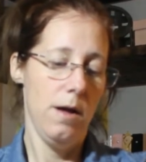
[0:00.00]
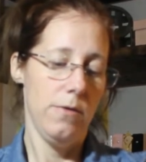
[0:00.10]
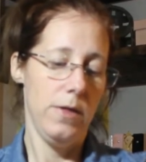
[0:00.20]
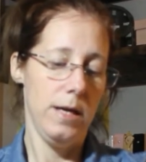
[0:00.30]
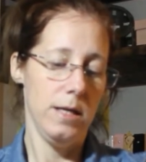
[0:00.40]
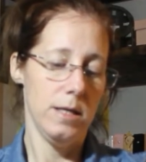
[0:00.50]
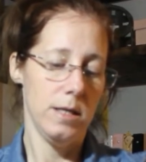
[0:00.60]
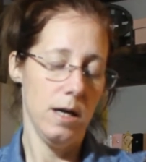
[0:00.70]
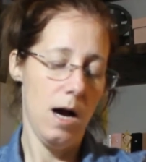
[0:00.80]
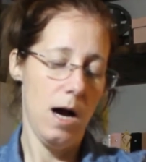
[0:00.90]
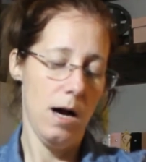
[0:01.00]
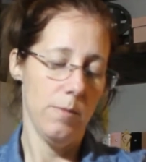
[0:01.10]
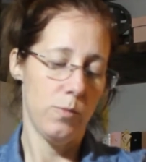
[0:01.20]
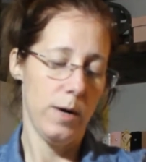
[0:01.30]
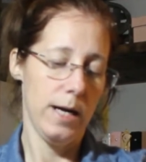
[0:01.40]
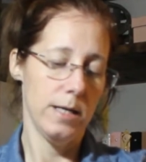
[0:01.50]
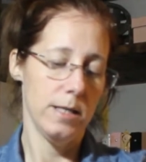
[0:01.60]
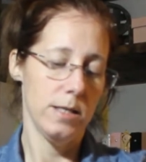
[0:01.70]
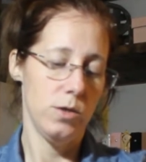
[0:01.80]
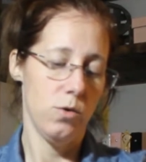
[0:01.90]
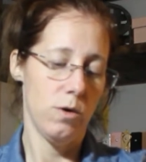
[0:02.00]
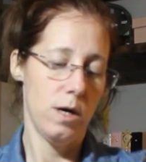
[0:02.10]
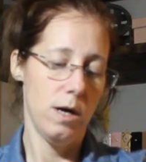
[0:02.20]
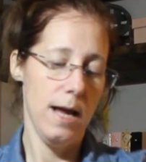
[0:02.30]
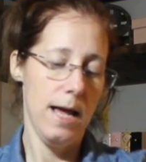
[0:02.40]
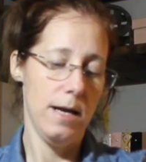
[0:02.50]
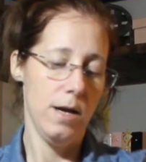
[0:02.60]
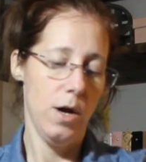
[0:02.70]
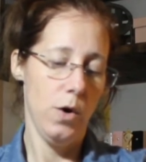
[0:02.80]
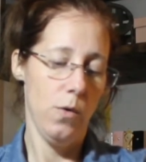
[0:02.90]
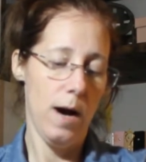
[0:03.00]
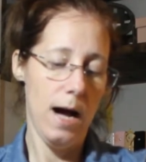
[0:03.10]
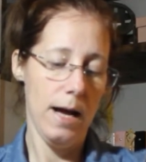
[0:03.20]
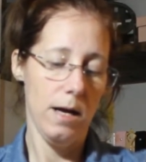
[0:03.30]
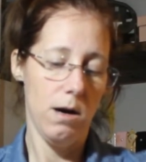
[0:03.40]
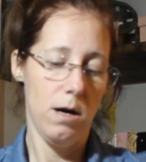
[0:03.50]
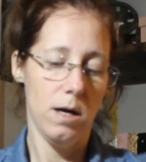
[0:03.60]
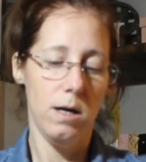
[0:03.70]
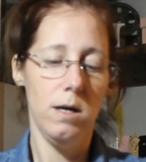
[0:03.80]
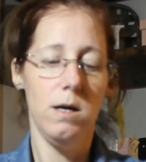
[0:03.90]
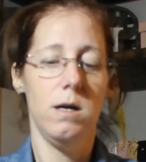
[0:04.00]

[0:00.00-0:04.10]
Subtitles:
The brand is Noir, N-O-I-R.